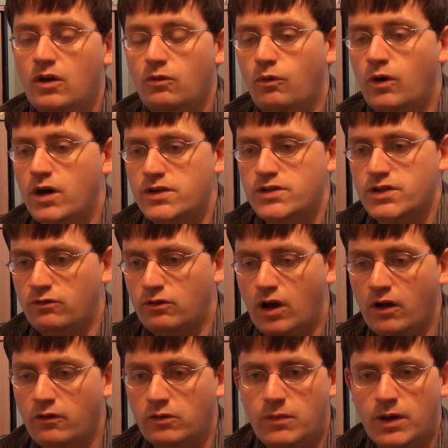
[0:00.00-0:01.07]
was,
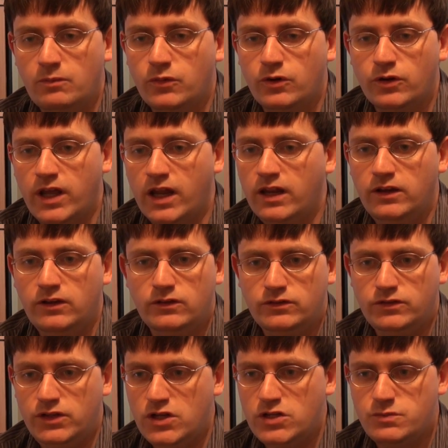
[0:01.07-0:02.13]
I remember getting
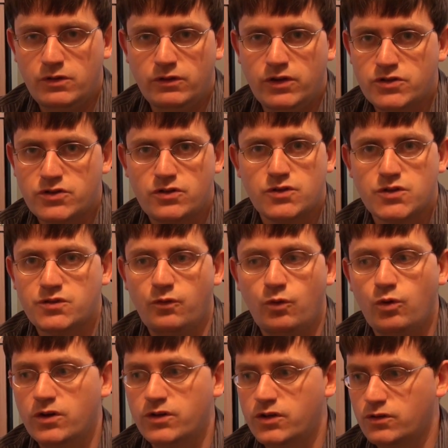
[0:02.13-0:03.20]
Teenage Mutant Ninja Turtles
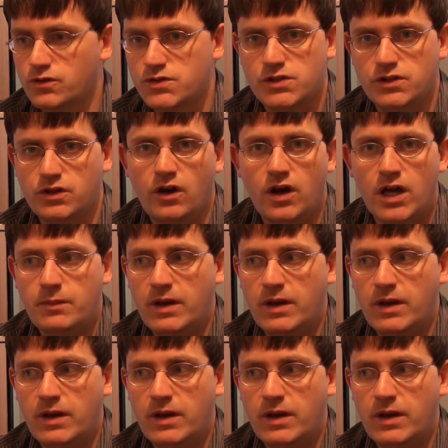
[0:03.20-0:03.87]
4 Turtles in Time,